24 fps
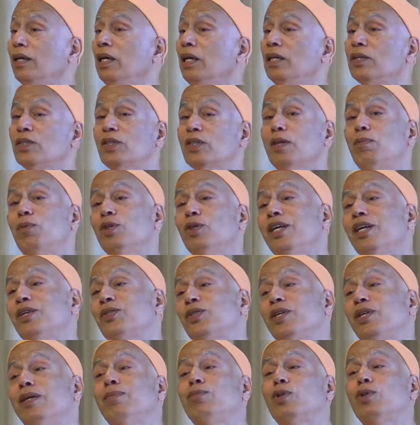Somehow they
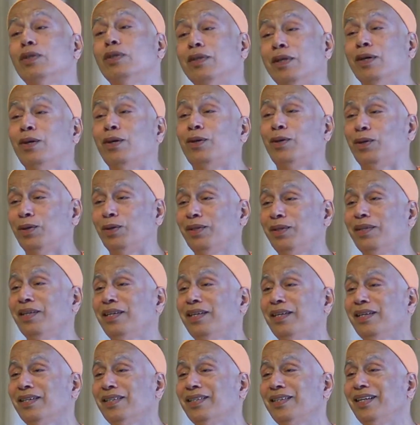seem to know
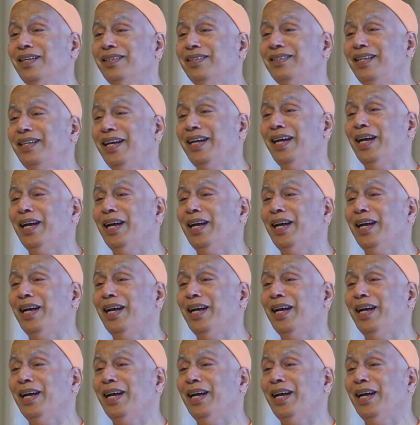that they